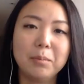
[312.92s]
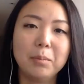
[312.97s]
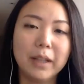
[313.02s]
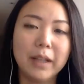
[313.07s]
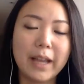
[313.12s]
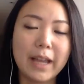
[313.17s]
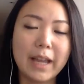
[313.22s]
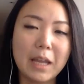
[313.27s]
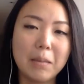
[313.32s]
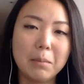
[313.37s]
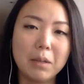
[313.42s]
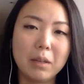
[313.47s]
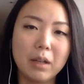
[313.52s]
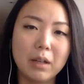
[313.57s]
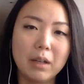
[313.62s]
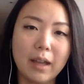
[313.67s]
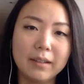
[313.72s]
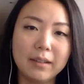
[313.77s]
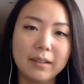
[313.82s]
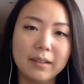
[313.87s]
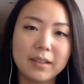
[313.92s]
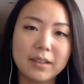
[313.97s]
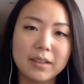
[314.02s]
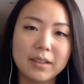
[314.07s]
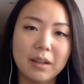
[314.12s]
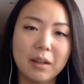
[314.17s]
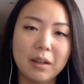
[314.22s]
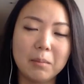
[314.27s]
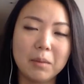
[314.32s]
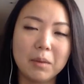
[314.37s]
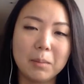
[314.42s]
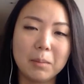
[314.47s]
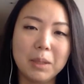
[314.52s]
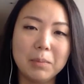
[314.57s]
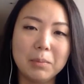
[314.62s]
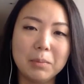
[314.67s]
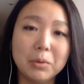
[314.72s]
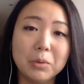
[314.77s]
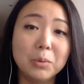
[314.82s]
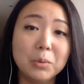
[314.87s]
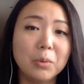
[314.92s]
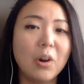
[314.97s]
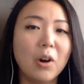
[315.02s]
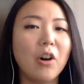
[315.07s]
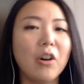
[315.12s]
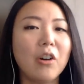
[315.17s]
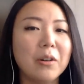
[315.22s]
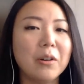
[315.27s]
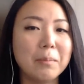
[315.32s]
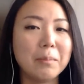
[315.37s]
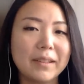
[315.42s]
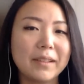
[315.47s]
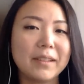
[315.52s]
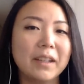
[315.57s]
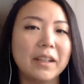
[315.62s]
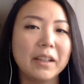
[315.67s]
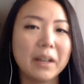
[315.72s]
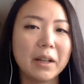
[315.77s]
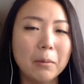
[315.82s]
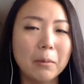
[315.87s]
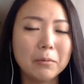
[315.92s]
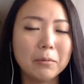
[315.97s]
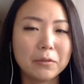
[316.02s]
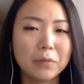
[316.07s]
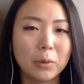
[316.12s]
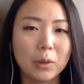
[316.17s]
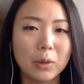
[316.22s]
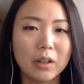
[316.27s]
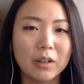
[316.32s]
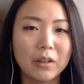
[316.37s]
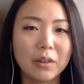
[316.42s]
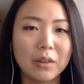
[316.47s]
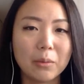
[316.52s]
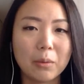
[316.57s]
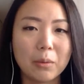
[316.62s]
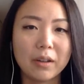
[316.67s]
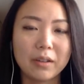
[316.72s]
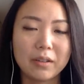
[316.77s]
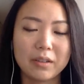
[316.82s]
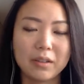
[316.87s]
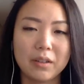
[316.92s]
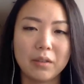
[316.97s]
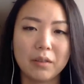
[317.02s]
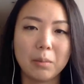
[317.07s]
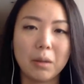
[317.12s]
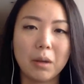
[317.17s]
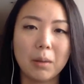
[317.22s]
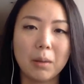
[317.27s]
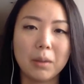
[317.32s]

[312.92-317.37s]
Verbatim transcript: of blame against um, the people who are messing it up for the rest of the